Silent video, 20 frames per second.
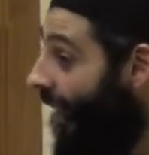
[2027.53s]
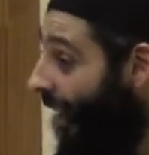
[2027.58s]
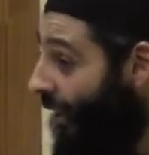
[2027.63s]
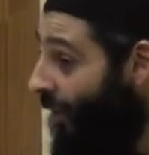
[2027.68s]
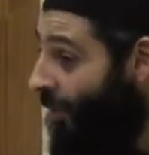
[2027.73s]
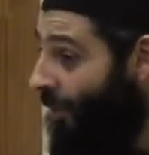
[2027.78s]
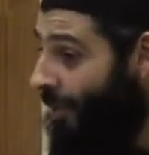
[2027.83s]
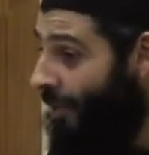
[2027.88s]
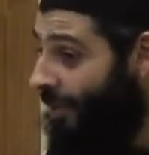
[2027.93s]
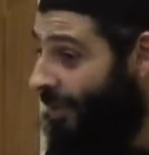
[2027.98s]

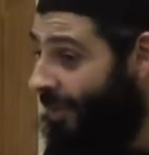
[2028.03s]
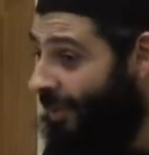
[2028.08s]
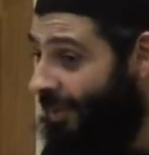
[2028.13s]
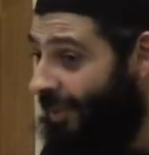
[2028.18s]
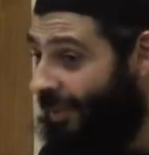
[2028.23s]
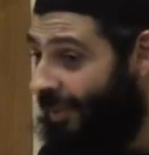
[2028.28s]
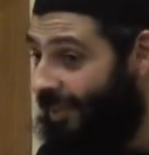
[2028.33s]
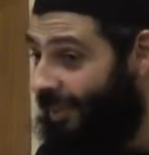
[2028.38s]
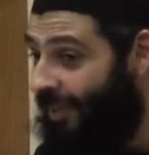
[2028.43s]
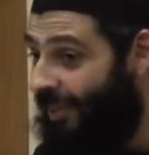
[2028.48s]
Can you?
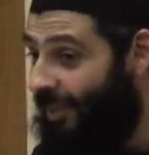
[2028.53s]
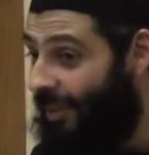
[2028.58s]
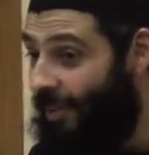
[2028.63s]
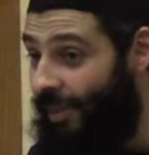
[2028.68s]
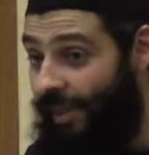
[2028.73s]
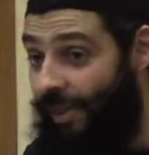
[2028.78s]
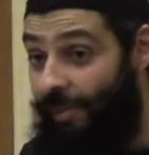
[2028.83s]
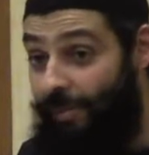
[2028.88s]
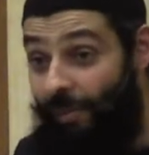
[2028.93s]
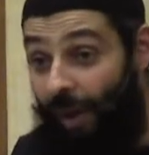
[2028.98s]

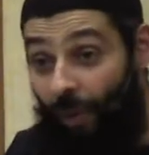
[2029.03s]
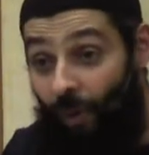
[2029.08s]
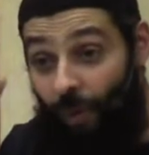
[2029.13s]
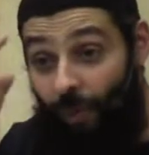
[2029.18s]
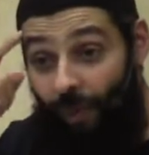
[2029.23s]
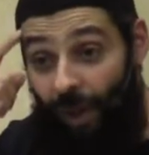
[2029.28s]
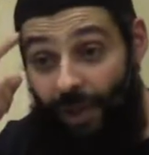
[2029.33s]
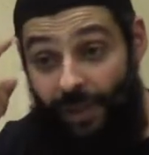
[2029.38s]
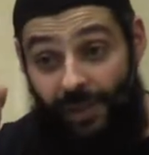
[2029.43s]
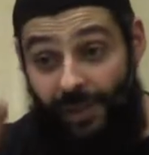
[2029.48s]
See,
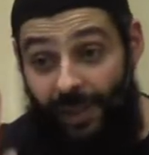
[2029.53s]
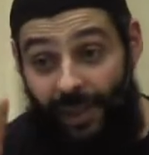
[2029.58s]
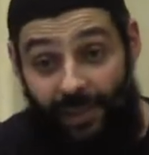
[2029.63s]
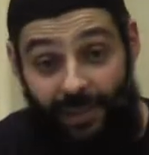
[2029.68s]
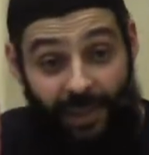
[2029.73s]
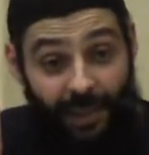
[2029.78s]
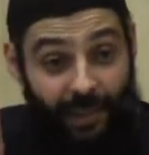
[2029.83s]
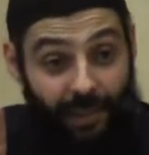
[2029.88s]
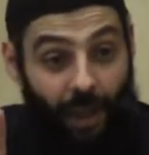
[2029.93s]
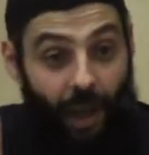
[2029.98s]
our minds
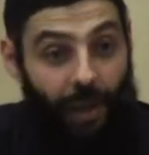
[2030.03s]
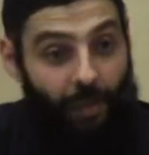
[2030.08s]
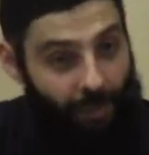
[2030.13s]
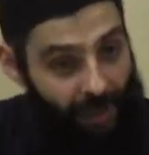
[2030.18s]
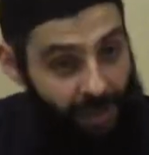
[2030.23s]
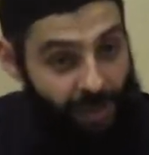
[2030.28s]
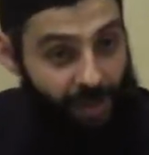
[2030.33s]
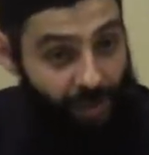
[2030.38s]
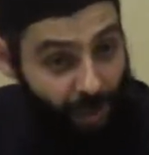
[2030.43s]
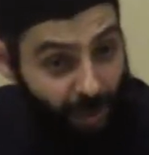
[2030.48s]
can think, I
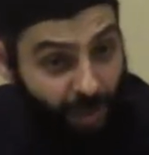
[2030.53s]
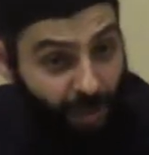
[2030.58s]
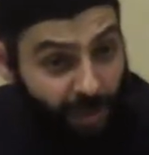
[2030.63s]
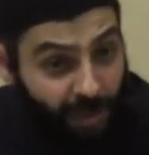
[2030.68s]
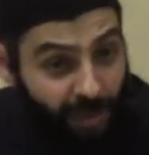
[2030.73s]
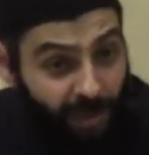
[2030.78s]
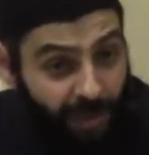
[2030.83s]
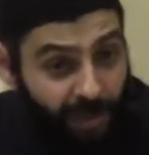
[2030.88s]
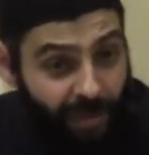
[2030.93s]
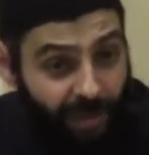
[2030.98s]
must know.
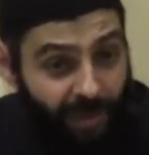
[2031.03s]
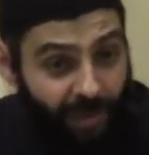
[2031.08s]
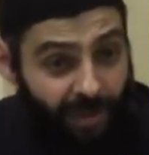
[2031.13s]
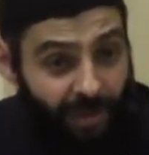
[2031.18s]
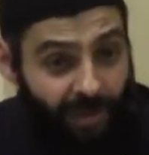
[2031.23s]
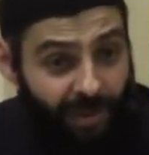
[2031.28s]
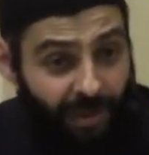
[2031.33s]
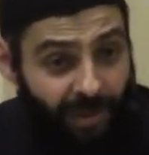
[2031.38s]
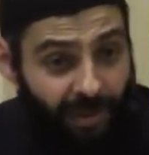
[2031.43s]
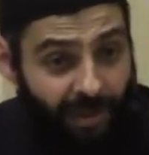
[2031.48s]

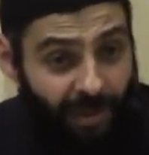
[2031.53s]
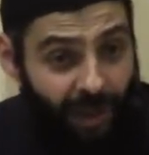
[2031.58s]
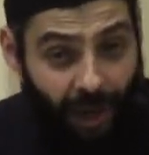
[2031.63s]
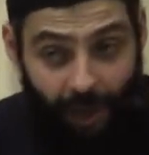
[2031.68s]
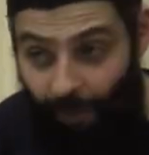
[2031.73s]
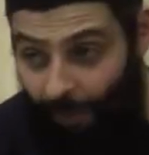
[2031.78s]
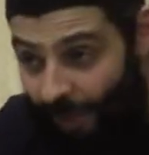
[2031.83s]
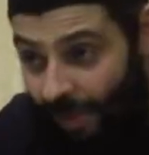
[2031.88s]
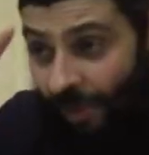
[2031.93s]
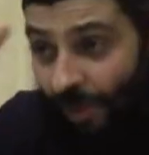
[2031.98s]

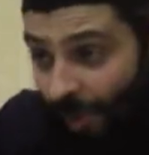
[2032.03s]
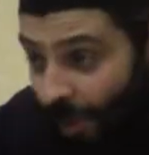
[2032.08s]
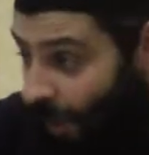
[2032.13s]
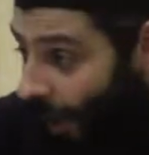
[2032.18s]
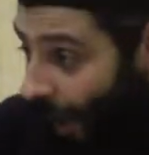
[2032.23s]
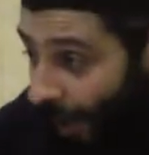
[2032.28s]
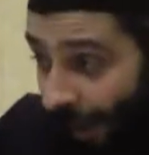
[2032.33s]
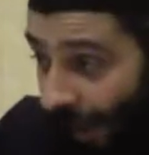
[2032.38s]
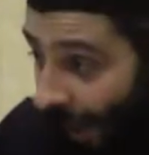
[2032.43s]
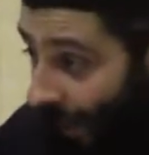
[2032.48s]
I must
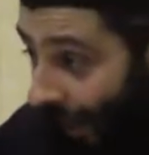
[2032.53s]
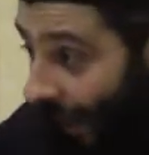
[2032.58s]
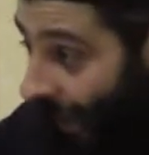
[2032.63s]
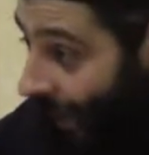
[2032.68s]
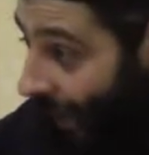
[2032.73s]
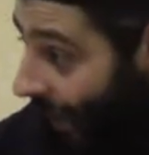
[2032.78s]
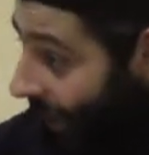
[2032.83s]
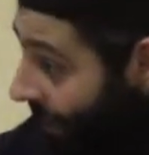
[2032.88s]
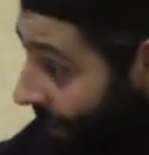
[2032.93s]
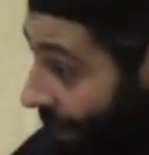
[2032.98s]
know. I, I, I
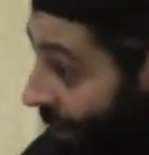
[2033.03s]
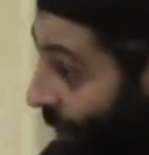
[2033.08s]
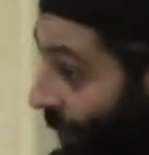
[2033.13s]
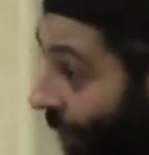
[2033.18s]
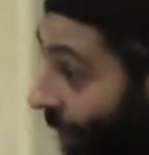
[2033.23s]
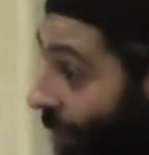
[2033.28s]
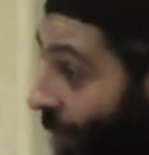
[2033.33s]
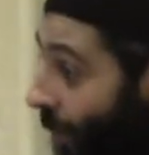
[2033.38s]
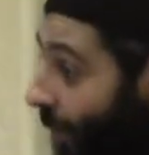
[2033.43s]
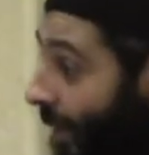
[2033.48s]
can't.
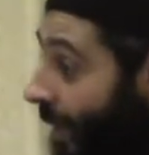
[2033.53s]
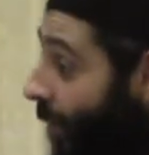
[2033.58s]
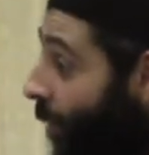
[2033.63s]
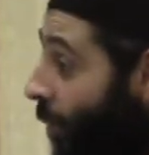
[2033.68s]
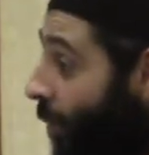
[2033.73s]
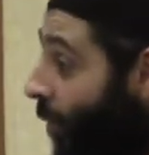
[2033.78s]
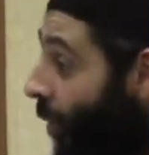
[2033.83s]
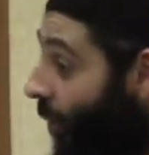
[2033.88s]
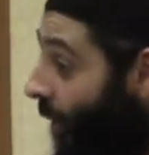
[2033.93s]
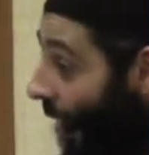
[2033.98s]
What do you mean
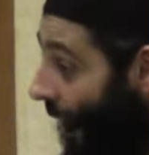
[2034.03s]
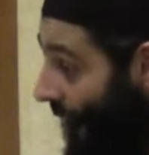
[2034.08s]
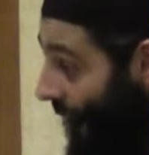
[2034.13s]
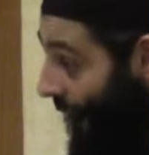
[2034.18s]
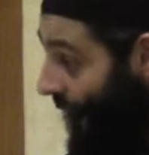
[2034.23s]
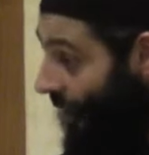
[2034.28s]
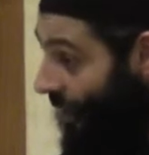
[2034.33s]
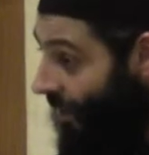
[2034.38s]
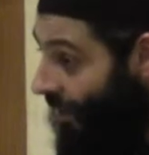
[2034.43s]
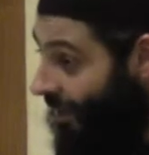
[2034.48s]
don't know the
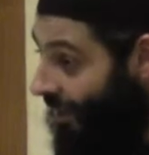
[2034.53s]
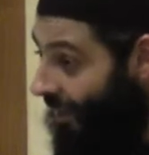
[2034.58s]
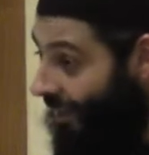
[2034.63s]
ending?